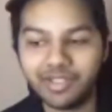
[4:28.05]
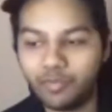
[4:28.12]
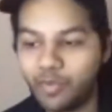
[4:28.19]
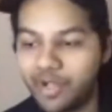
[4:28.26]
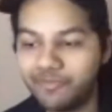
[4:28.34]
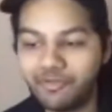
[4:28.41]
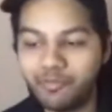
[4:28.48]
It
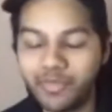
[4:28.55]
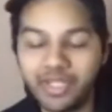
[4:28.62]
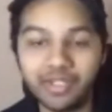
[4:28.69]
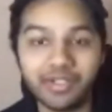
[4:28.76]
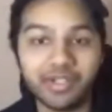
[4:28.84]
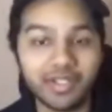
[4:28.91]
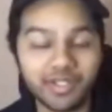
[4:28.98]
went from
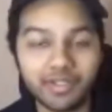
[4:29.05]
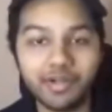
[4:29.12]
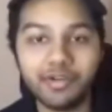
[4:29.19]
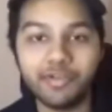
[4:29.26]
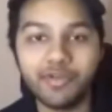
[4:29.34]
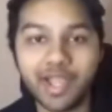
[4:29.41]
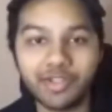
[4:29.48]
being a
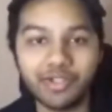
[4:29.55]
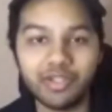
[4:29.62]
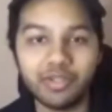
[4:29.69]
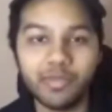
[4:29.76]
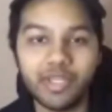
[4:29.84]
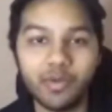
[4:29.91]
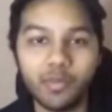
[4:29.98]
desert to
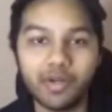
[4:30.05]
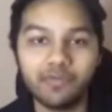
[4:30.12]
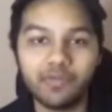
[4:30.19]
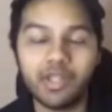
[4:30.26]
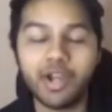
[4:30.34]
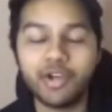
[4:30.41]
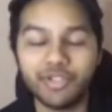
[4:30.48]
actually being one of
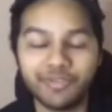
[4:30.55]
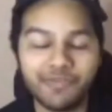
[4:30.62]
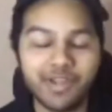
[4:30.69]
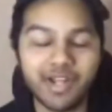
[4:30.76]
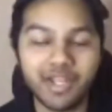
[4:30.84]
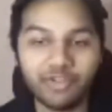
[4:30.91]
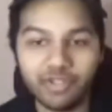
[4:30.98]
the largest
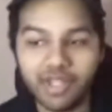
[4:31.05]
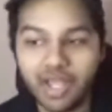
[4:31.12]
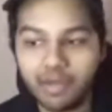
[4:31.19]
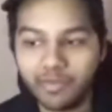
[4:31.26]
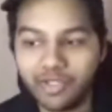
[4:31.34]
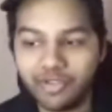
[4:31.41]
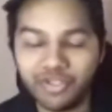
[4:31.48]
financial
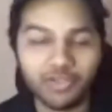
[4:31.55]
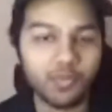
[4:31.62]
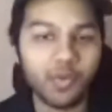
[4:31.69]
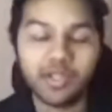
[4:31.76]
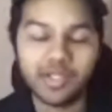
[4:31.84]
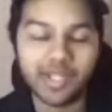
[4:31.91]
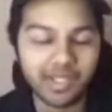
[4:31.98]
hubs in just
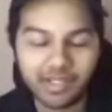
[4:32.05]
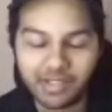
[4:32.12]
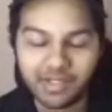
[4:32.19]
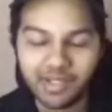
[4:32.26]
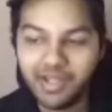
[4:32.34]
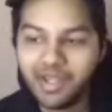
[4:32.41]
one decade.